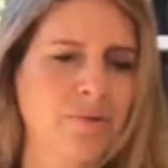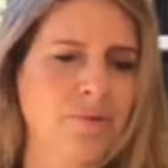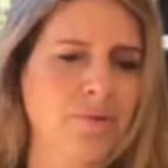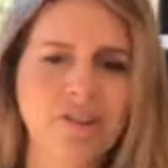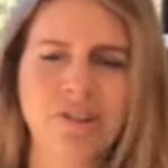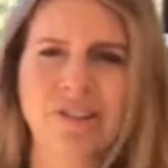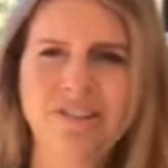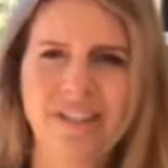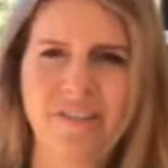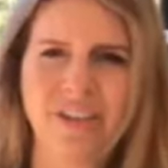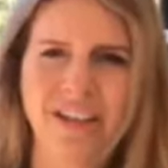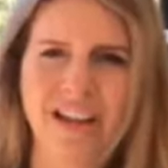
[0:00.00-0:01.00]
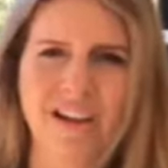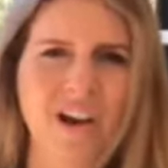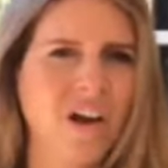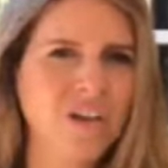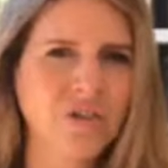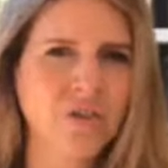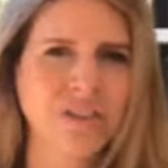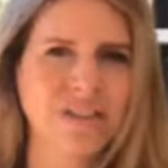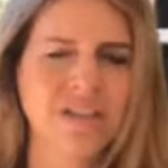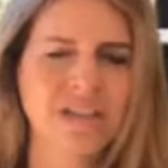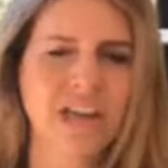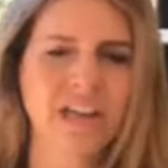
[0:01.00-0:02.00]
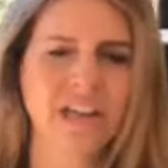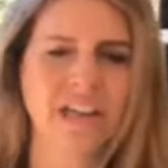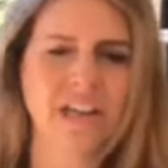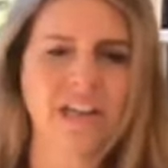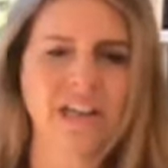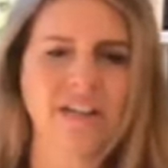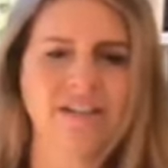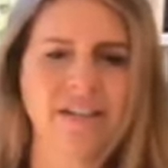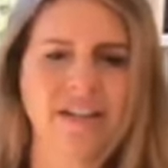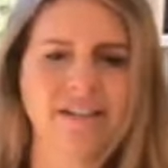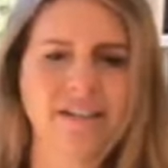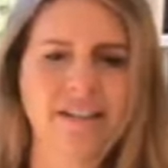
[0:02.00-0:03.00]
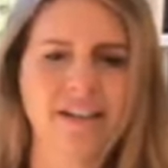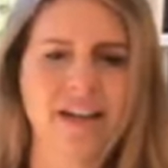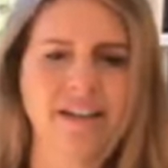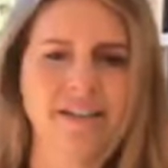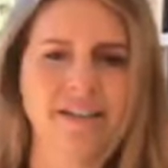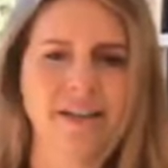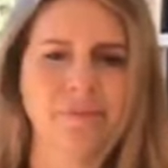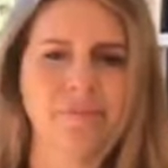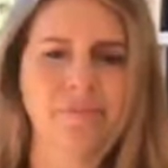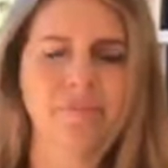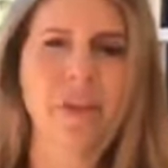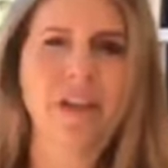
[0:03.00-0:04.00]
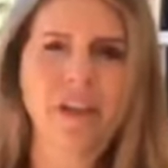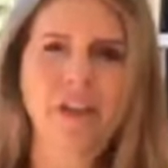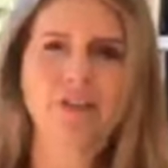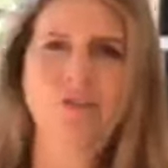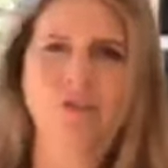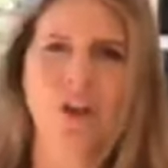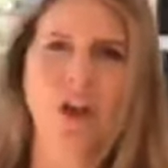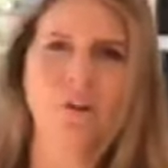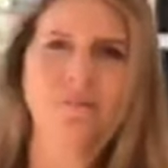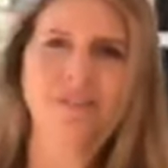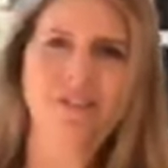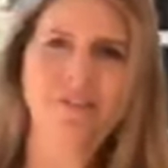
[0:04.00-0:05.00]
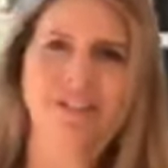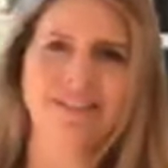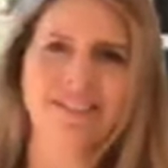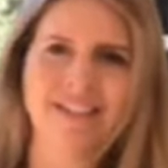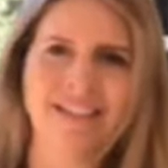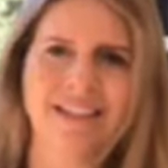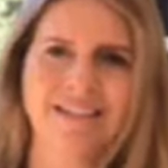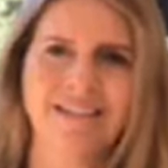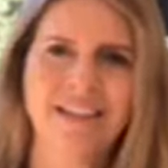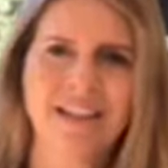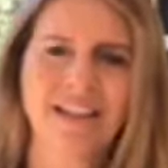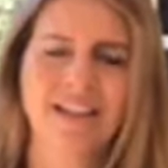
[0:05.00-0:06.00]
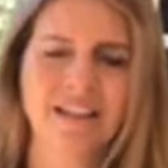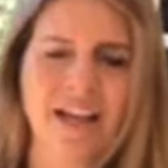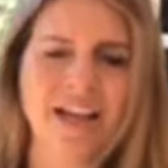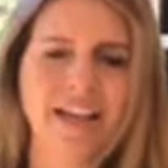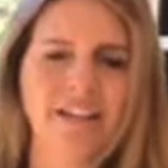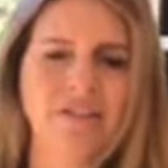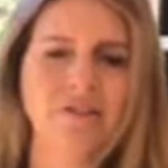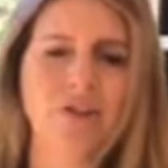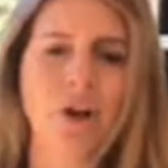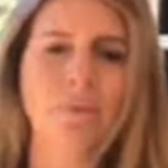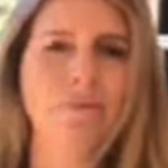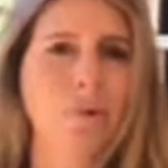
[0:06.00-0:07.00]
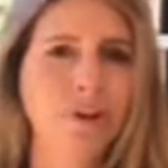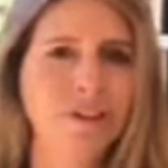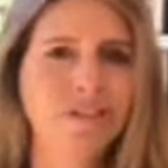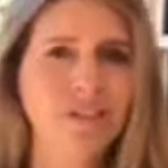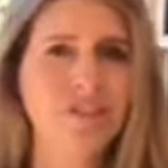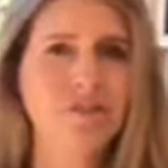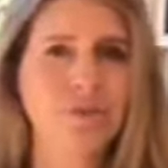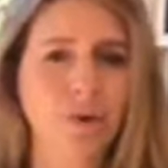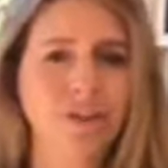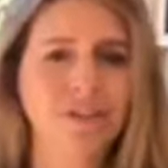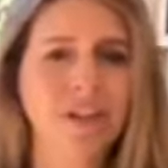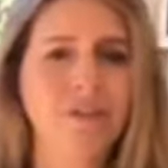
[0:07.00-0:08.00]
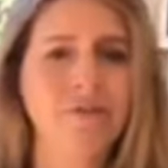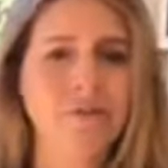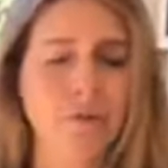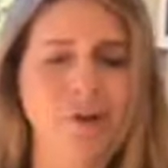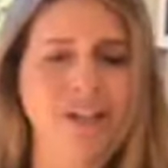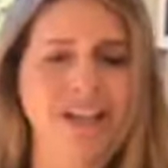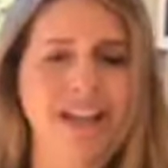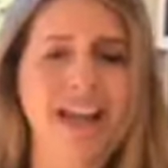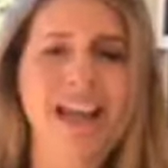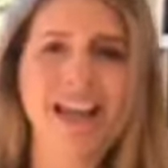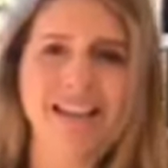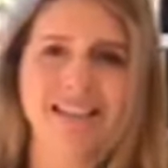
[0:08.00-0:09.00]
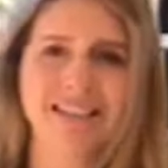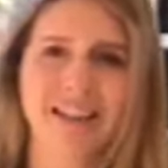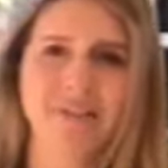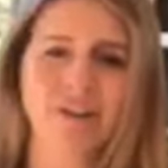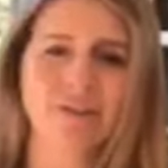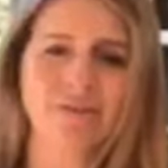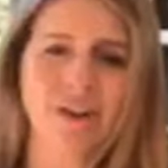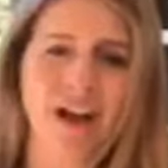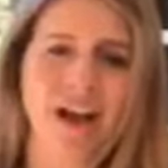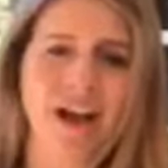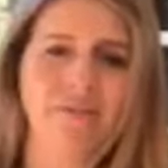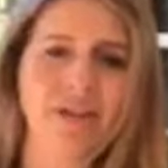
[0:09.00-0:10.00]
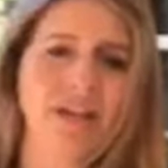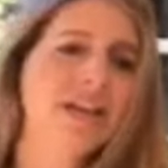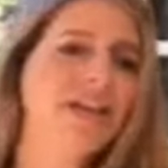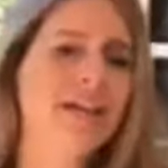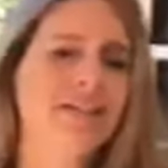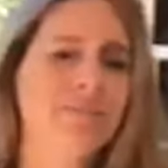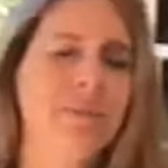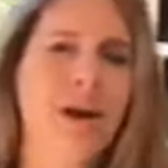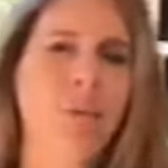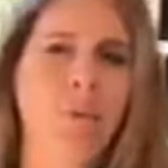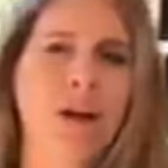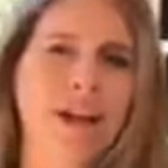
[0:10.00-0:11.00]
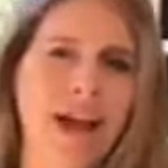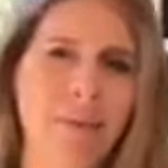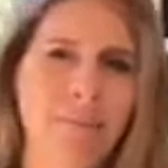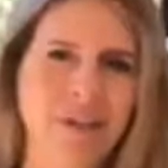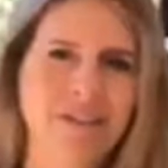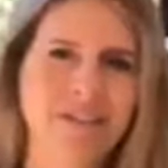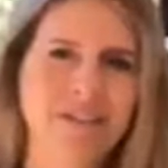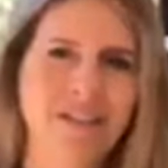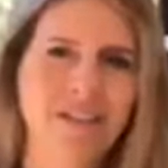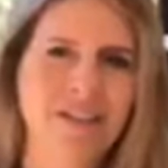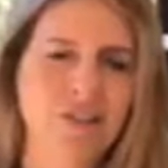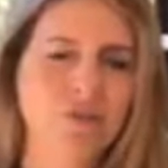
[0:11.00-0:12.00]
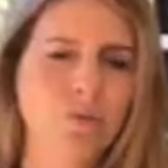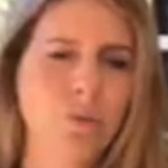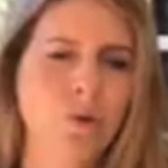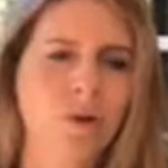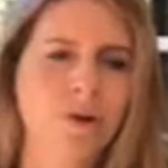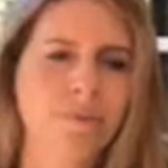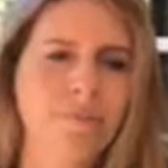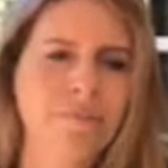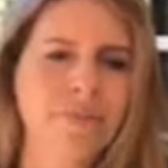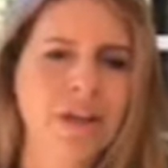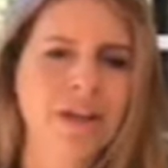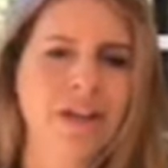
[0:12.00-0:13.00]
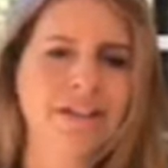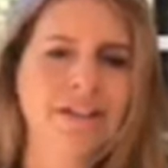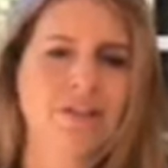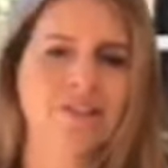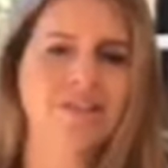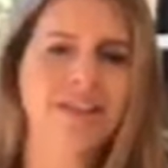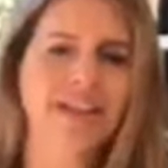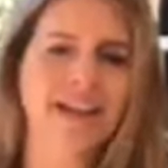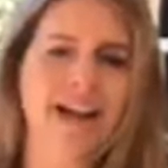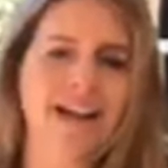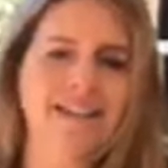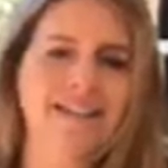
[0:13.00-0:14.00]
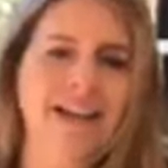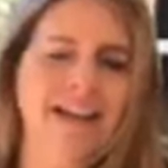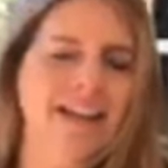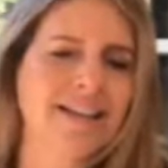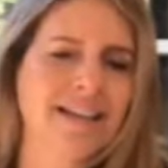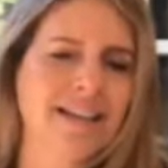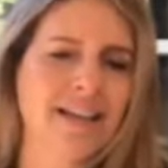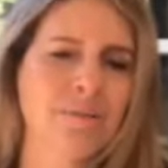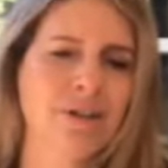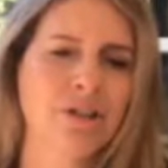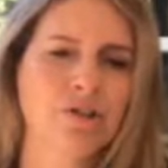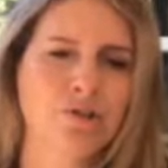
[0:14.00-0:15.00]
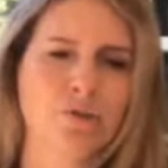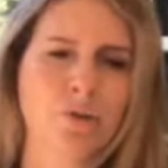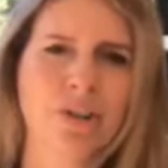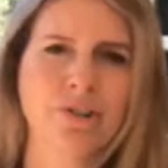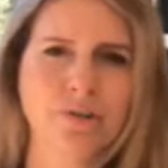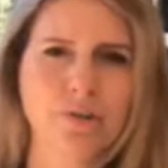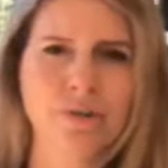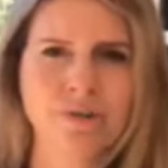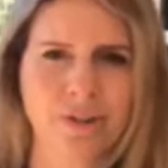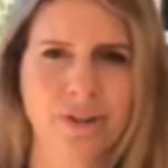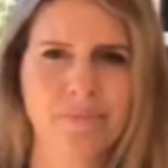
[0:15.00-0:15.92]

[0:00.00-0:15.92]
37 and also in 2 Kings 18 and 19. Psalm 76, like Psalm 46, 47, 48, and 75, is about what happened in this war. It tells us that God did not let the enemy destroy Jerusalem.